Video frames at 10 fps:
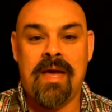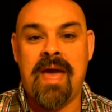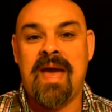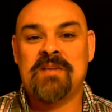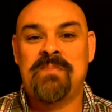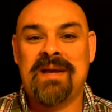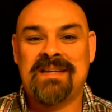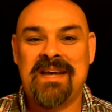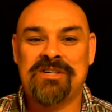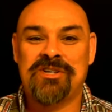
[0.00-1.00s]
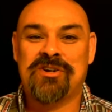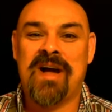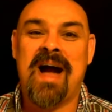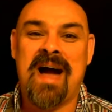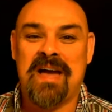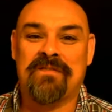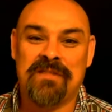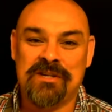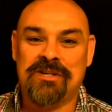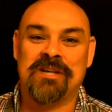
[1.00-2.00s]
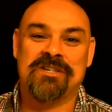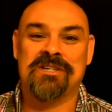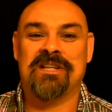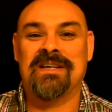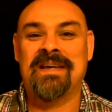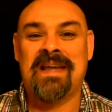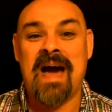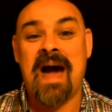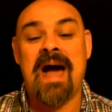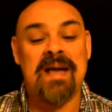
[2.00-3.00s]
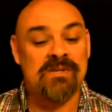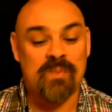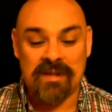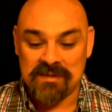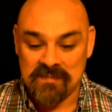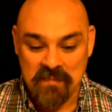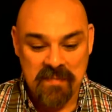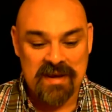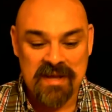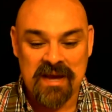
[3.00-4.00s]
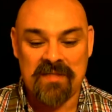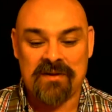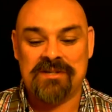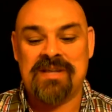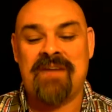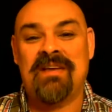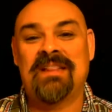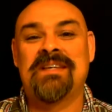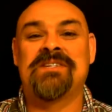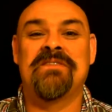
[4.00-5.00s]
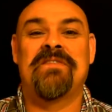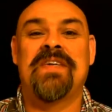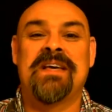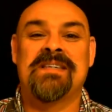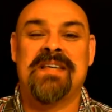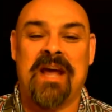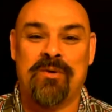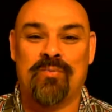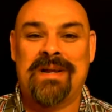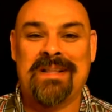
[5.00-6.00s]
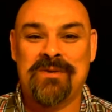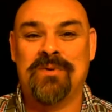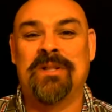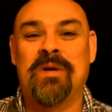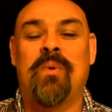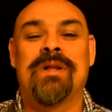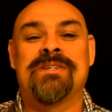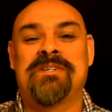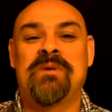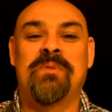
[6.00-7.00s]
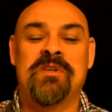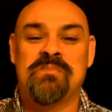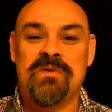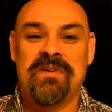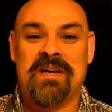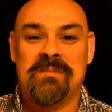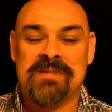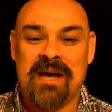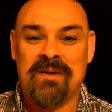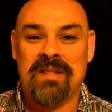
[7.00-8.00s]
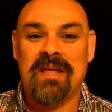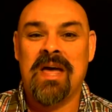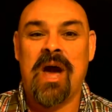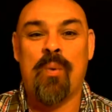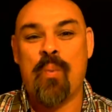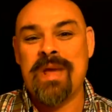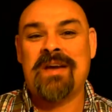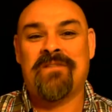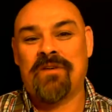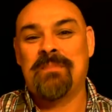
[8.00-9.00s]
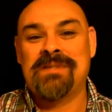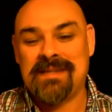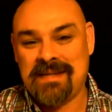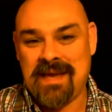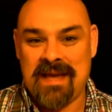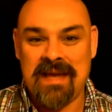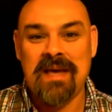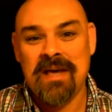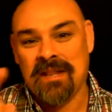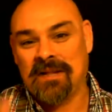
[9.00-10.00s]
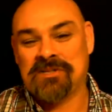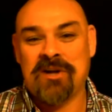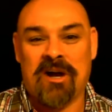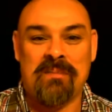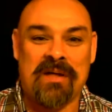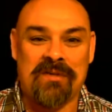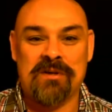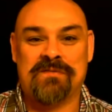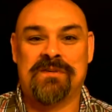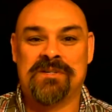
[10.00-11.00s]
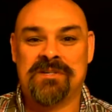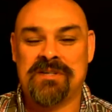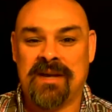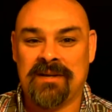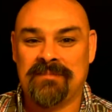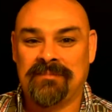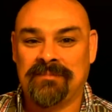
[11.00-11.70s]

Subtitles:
Expectations are high for the Justice League, and I, as well as many others, have a list of things that I really want to see when this movie comes out a week from today. Let's talk about those for just a second.